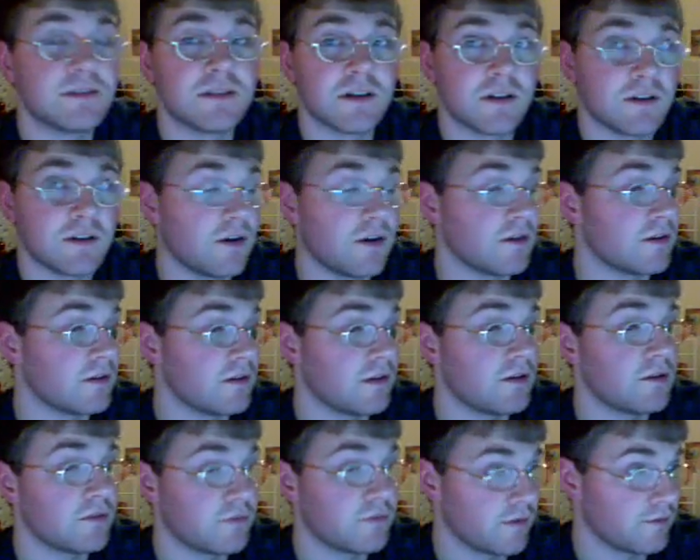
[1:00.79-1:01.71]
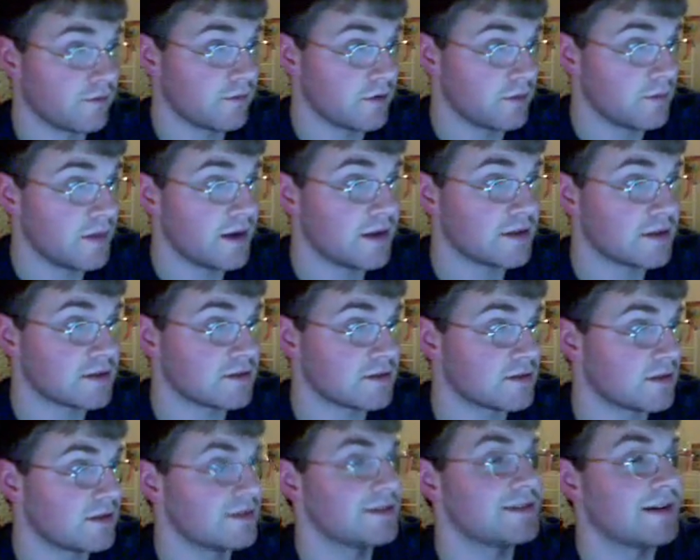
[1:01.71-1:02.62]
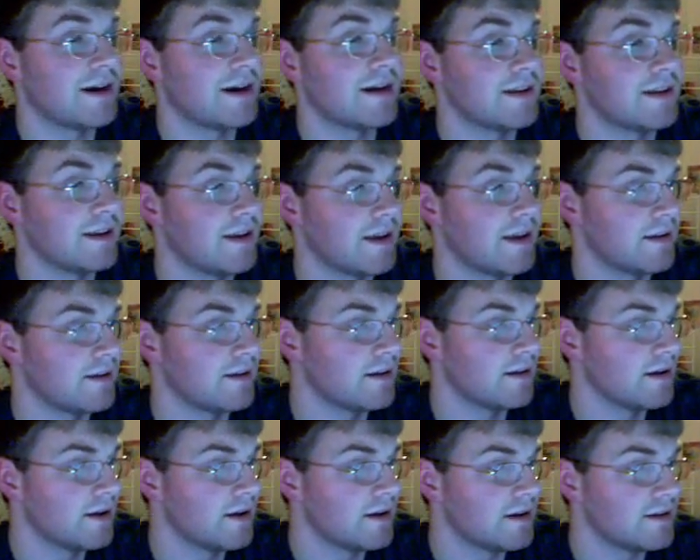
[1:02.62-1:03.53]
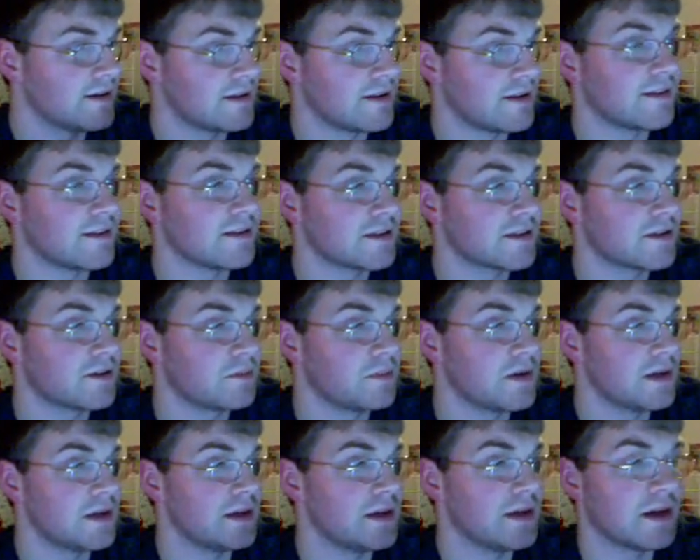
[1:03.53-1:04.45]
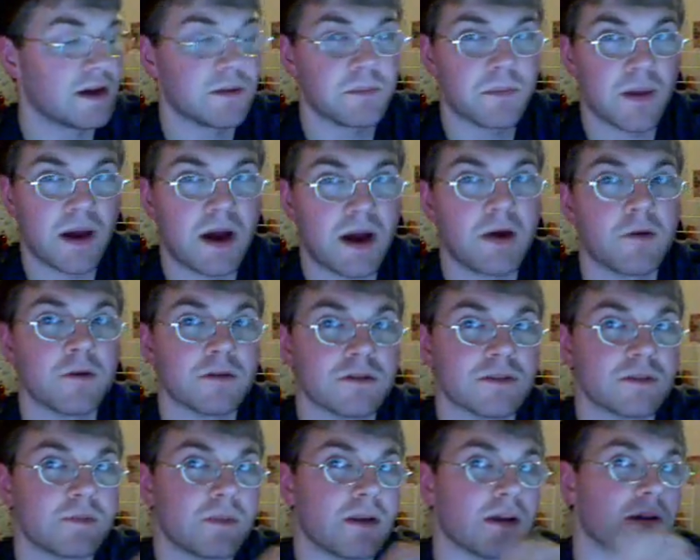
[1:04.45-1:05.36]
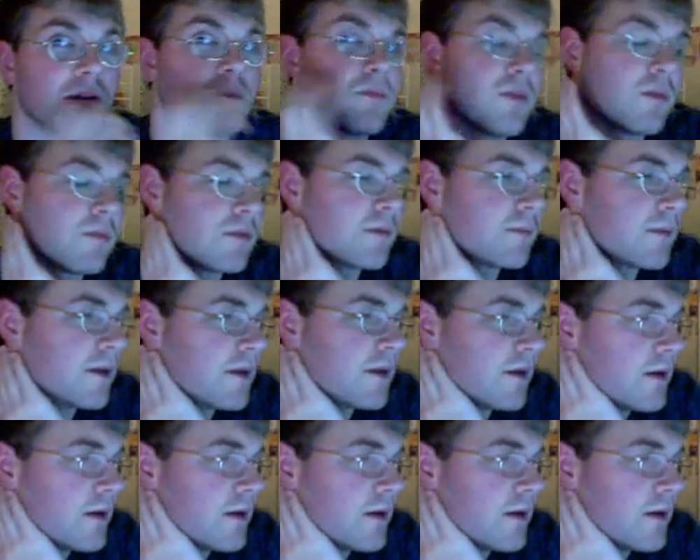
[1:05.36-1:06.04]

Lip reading: turn on and load for a few minutes until it died again. Do you think this could be a power supply problem?"